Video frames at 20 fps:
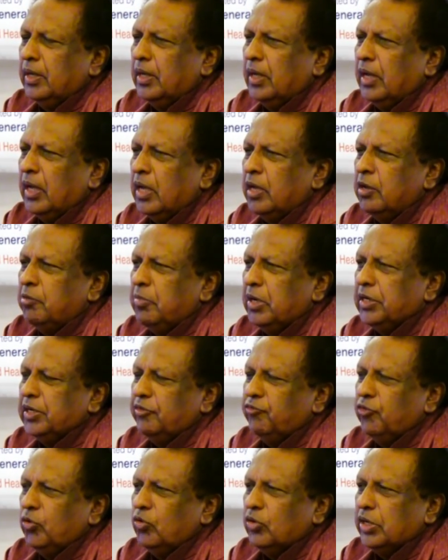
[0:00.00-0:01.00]
But
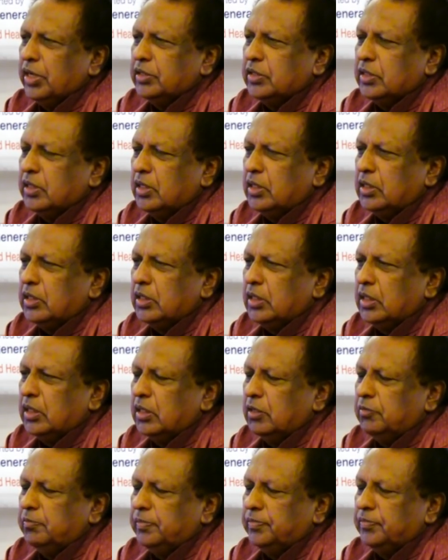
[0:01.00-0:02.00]
if you look at
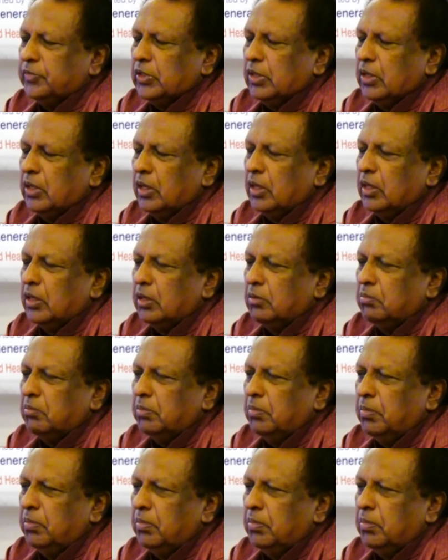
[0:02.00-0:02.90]
her